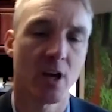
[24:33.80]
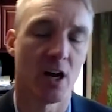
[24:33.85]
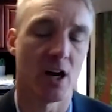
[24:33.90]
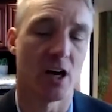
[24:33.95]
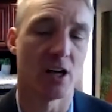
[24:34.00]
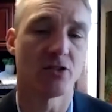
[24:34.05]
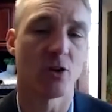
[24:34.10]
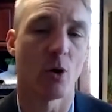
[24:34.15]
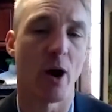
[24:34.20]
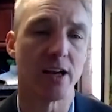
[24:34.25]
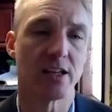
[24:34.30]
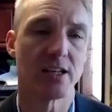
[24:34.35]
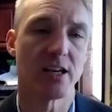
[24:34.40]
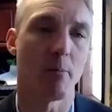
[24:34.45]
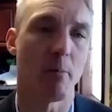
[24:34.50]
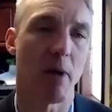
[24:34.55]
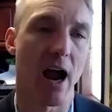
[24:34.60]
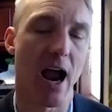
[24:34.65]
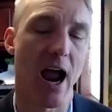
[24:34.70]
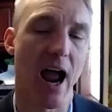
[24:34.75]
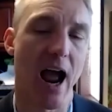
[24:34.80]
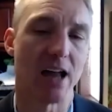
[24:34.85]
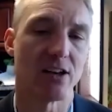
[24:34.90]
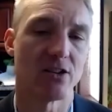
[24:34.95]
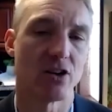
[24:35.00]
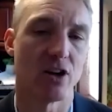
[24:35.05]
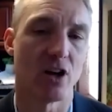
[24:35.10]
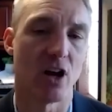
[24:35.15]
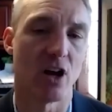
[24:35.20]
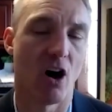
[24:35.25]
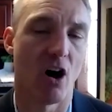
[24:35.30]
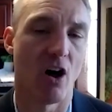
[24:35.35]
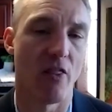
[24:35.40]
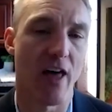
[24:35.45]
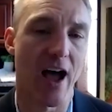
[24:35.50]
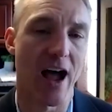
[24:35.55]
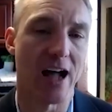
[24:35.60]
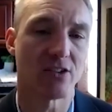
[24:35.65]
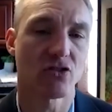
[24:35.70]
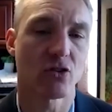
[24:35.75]
So I tip my hat to you on
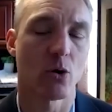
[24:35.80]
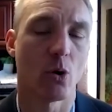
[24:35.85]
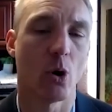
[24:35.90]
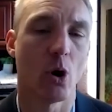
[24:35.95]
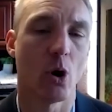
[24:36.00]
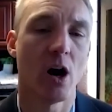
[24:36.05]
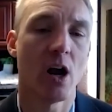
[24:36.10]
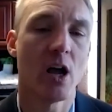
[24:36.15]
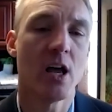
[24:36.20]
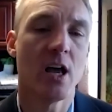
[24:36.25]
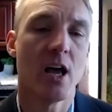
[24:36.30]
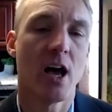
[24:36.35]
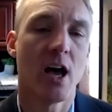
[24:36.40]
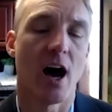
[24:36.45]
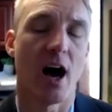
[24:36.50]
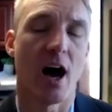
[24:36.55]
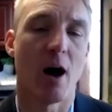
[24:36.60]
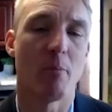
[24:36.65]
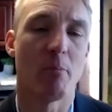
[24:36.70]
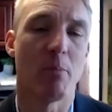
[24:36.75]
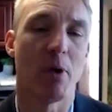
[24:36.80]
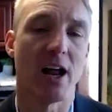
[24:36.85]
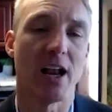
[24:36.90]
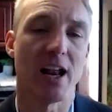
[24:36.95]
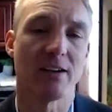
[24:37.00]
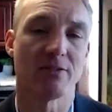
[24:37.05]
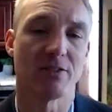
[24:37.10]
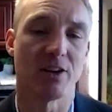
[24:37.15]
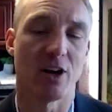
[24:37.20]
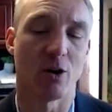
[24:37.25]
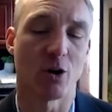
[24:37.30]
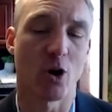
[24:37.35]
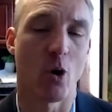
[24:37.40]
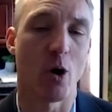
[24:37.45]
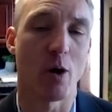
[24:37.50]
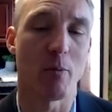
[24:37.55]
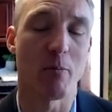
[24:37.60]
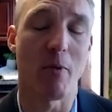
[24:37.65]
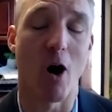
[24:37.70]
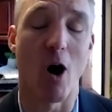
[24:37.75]
that score. But
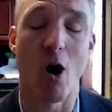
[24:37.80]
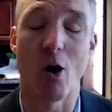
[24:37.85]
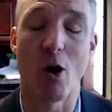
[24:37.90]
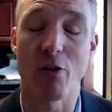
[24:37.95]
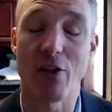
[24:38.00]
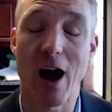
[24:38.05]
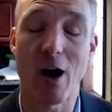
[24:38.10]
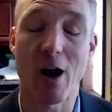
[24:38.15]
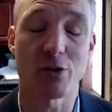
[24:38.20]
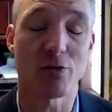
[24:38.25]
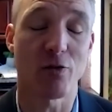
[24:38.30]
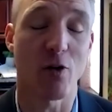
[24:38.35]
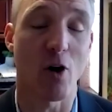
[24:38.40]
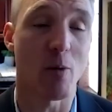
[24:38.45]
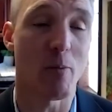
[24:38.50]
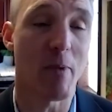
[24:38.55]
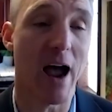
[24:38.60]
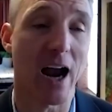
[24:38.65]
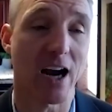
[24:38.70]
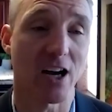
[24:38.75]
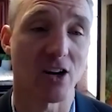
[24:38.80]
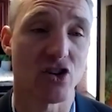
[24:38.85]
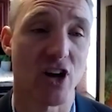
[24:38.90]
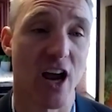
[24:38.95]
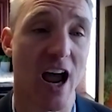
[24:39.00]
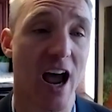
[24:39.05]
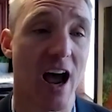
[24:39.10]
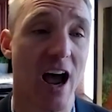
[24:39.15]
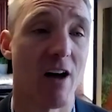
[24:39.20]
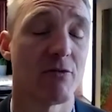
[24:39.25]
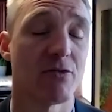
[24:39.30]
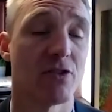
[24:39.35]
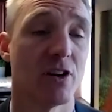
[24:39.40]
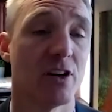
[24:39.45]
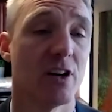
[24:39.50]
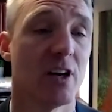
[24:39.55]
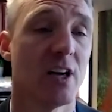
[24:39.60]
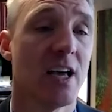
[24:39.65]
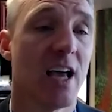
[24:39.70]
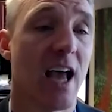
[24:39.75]
going all now as far back as you have to
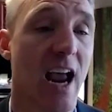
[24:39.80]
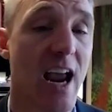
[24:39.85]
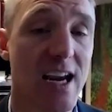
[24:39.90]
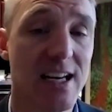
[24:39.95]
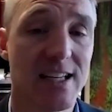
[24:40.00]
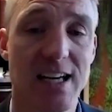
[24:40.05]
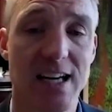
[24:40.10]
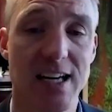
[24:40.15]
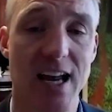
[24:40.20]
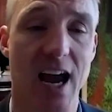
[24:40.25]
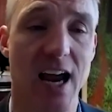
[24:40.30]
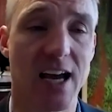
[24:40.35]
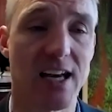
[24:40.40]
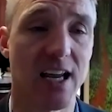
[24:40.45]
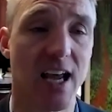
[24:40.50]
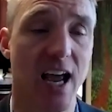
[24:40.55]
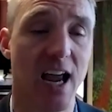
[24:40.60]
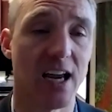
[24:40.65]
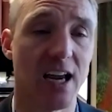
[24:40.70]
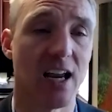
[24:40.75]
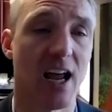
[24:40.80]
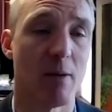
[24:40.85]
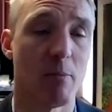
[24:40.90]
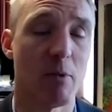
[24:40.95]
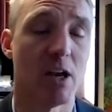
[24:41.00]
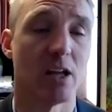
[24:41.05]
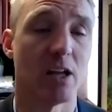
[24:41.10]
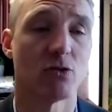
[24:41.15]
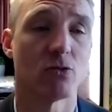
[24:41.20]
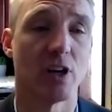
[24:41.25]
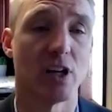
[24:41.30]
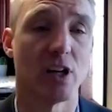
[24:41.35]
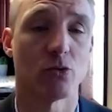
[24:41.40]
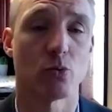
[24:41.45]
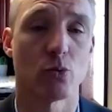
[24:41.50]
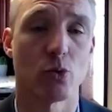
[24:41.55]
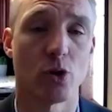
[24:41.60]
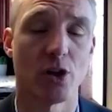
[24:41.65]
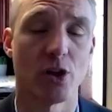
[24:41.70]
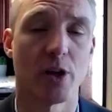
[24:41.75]
1898, I mean, it's
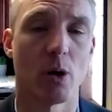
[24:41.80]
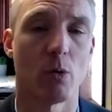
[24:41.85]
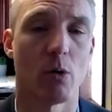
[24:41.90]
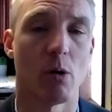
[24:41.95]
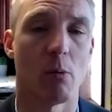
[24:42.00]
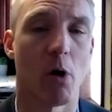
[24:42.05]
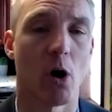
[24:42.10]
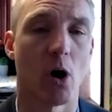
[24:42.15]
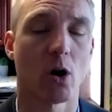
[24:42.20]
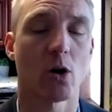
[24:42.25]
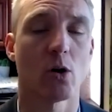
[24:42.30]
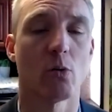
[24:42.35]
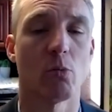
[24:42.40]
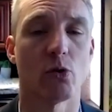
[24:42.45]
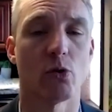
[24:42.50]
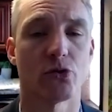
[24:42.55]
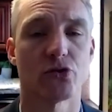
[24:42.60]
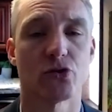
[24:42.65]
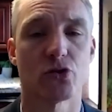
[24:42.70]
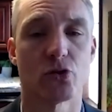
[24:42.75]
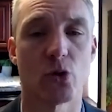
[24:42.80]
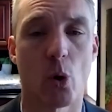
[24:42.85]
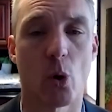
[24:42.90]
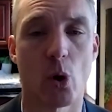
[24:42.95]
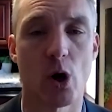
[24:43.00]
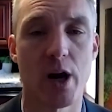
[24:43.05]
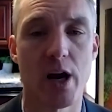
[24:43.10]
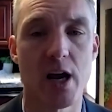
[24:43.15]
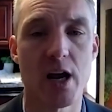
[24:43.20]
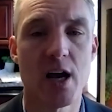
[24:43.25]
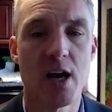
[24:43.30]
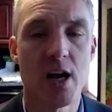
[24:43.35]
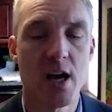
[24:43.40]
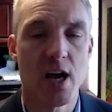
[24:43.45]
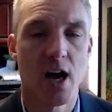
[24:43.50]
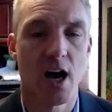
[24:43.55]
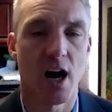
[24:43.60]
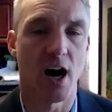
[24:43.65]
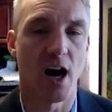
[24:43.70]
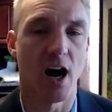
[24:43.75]
really a remarkable story.
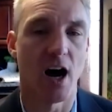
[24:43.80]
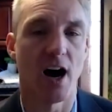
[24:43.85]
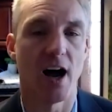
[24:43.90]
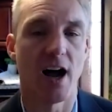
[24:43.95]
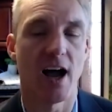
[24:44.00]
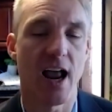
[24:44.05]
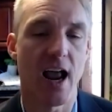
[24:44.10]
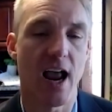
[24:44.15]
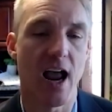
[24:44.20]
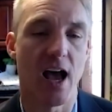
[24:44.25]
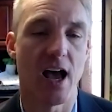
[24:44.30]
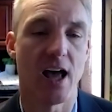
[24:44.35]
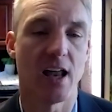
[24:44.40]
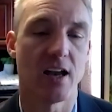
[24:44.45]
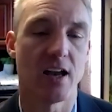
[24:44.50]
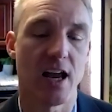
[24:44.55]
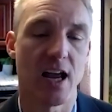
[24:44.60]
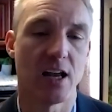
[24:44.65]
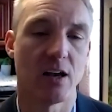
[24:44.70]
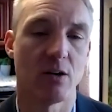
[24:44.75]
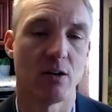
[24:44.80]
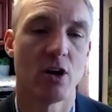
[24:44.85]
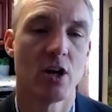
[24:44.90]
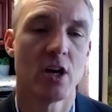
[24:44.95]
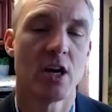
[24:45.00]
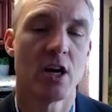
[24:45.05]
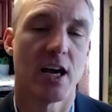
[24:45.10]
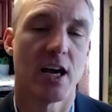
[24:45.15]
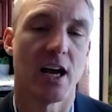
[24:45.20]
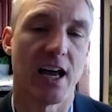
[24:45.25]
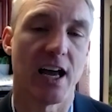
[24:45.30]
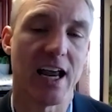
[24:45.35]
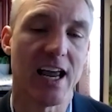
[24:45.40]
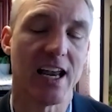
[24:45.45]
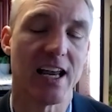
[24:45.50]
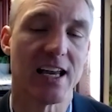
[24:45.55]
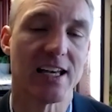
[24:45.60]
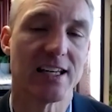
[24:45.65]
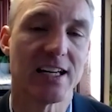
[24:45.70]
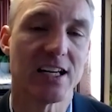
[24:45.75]
And in
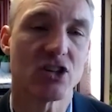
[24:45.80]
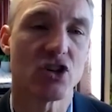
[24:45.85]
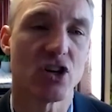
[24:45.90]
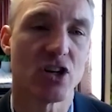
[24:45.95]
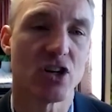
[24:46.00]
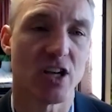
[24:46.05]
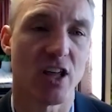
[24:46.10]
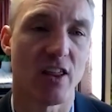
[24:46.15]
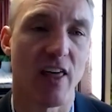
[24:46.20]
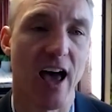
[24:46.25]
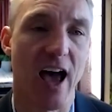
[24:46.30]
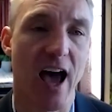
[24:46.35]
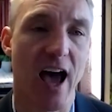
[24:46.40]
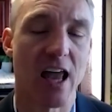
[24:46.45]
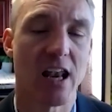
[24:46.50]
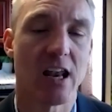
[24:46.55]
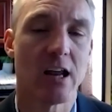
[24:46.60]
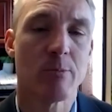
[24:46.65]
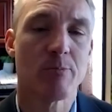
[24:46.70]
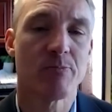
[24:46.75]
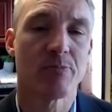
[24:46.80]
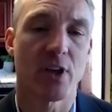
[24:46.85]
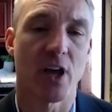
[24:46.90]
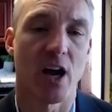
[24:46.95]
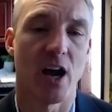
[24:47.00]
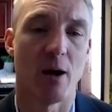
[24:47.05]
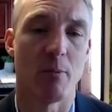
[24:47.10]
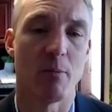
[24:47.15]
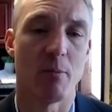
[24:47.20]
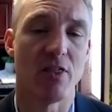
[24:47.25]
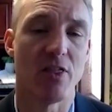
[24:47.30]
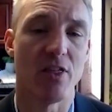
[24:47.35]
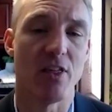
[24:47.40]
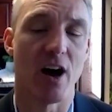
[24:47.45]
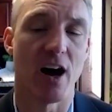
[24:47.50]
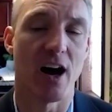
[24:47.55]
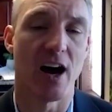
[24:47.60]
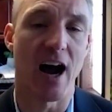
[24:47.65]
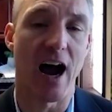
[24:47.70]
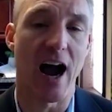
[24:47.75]
addition to that,
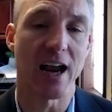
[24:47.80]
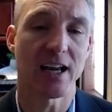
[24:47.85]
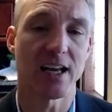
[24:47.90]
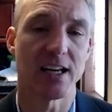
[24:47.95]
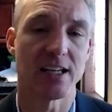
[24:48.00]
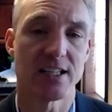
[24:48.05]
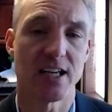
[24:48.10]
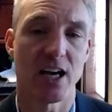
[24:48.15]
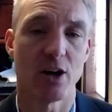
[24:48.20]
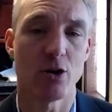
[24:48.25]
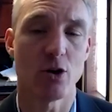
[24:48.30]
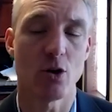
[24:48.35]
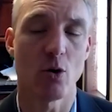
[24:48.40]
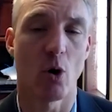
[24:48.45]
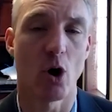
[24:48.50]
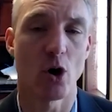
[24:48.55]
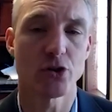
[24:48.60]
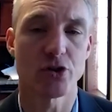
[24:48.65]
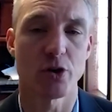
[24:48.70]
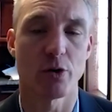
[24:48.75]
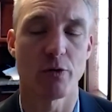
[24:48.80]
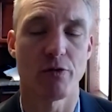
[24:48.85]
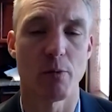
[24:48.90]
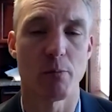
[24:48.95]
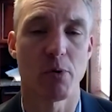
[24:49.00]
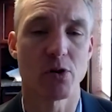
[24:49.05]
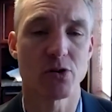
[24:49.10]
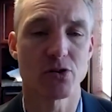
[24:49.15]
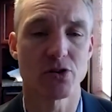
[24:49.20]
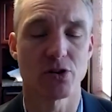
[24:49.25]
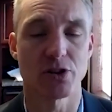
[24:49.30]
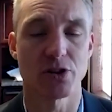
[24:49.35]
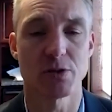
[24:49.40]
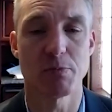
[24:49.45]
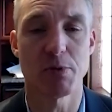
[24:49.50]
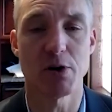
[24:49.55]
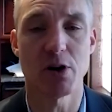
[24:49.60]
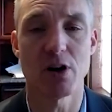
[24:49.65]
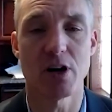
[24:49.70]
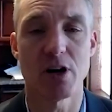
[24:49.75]
I can tell you also from personal
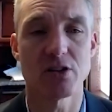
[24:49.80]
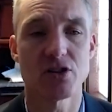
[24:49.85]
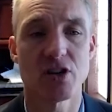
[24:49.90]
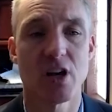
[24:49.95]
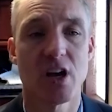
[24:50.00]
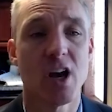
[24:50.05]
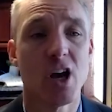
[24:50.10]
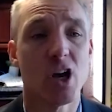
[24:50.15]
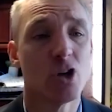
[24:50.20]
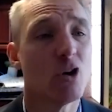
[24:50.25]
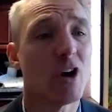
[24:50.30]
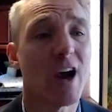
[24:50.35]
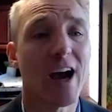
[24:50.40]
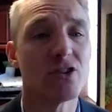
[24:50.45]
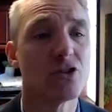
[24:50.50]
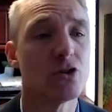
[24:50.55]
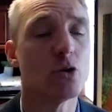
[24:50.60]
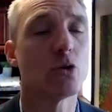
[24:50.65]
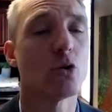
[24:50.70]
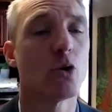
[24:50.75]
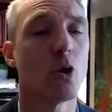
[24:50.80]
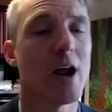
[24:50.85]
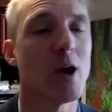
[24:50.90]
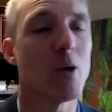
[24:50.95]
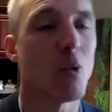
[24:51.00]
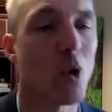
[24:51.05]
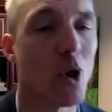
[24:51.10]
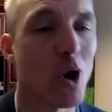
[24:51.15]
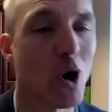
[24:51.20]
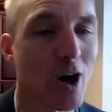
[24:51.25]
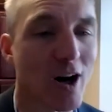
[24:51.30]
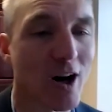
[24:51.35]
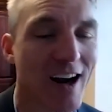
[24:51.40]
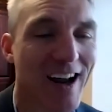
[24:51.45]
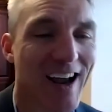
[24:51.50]
experience, you guys do great work.